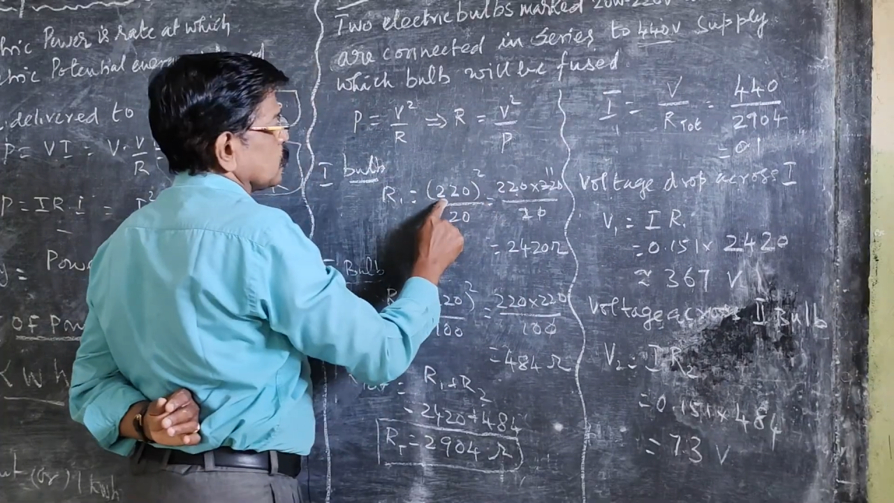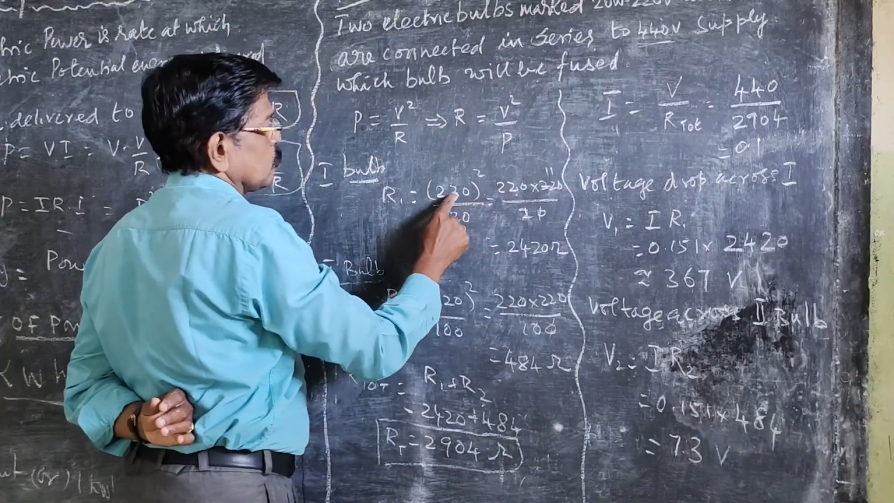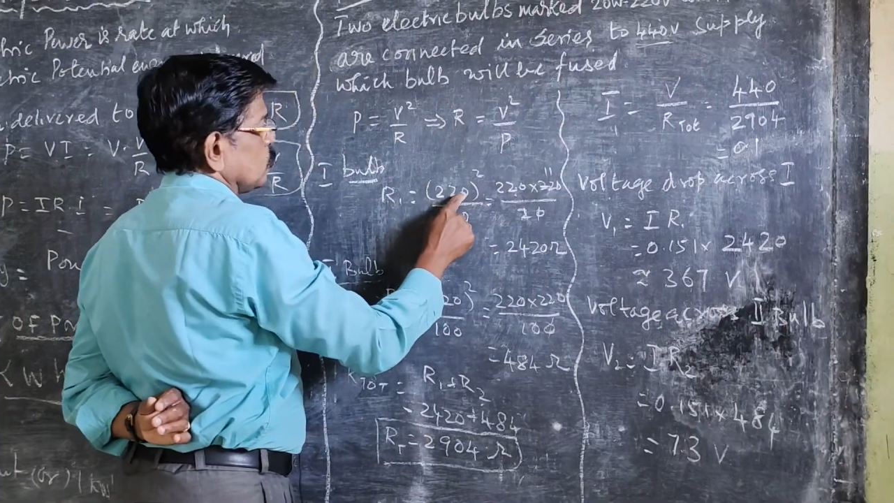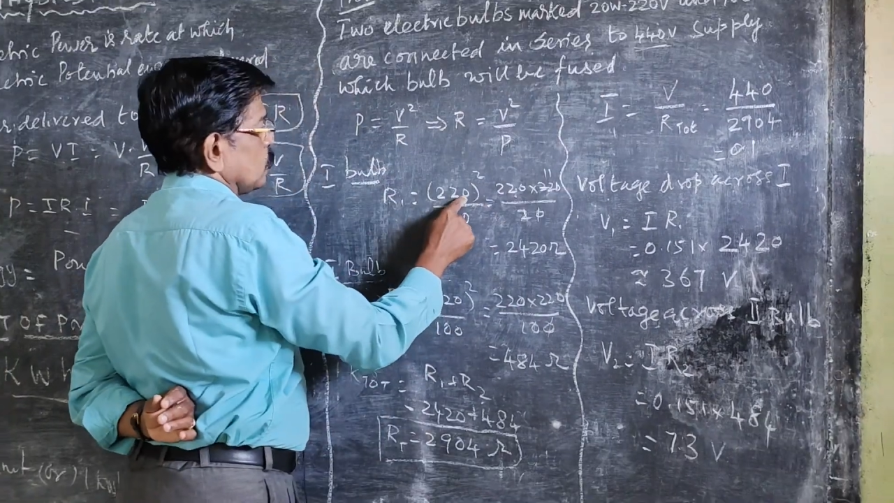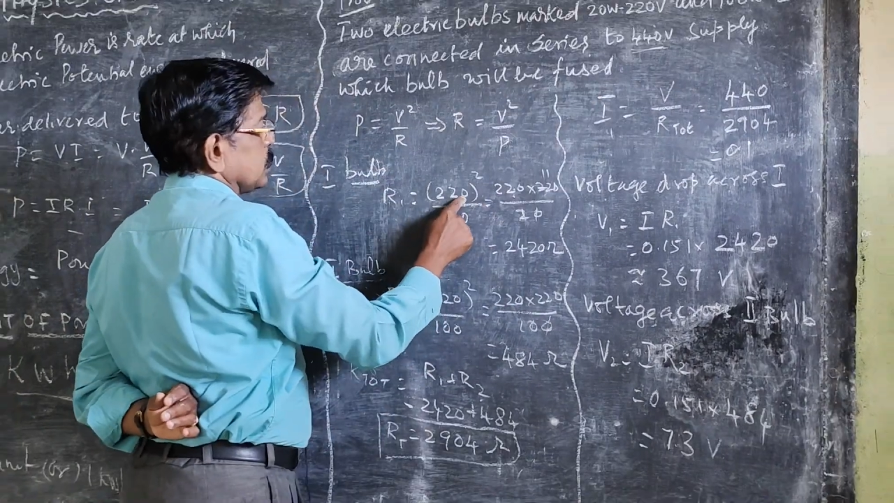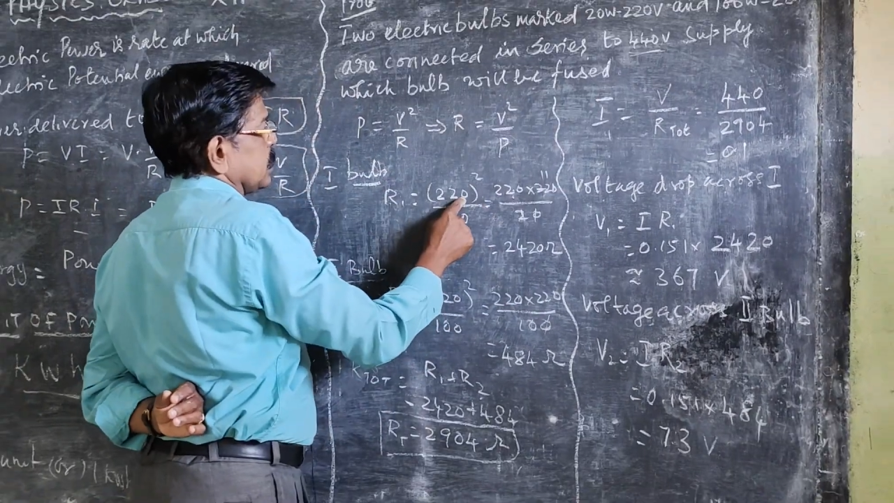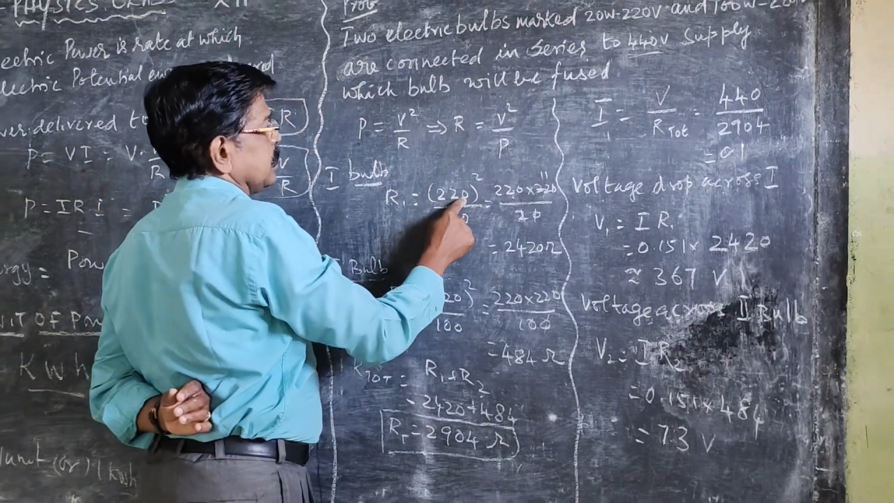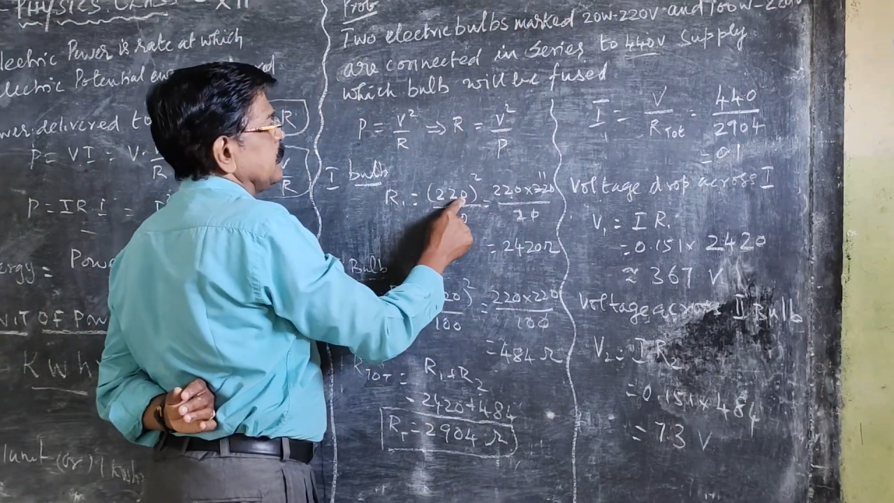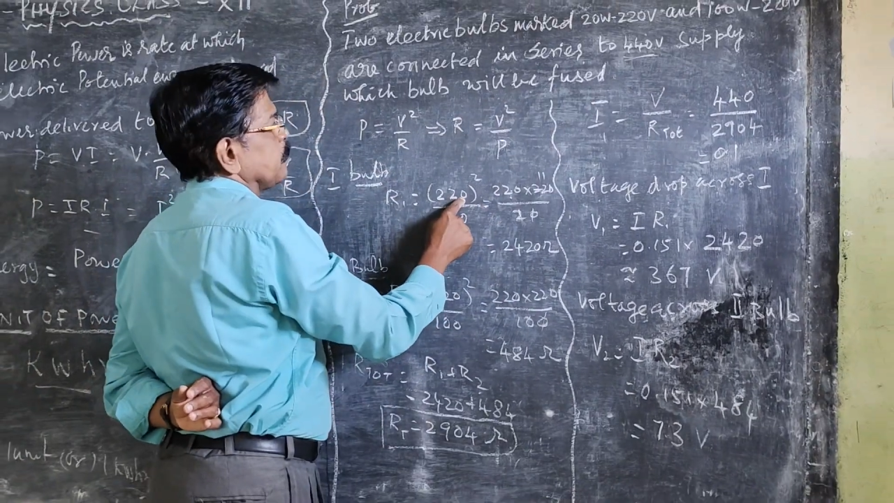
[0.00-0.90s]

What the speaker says: 220